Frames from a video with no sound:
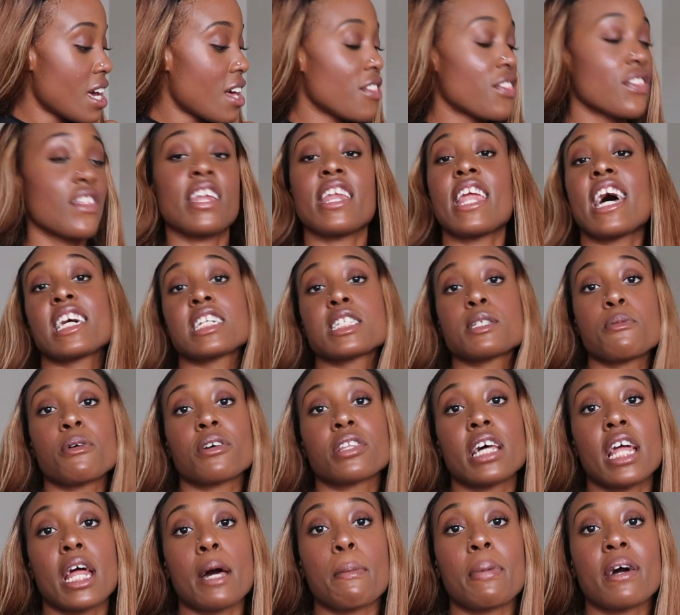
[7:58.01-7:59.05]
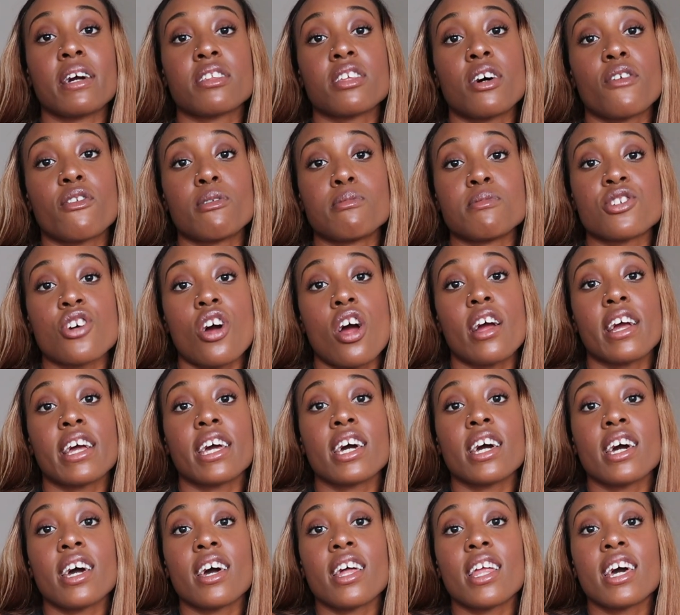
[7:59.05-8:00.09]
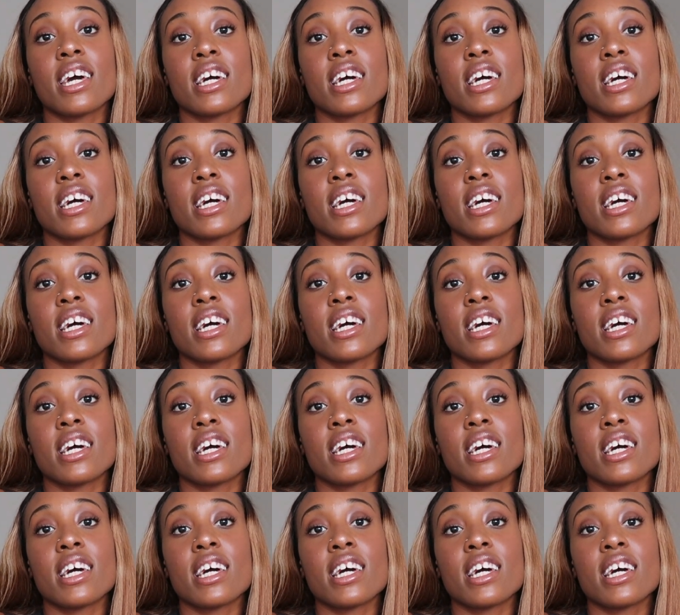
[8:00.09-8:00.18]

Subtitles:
The next book that I picked up from Target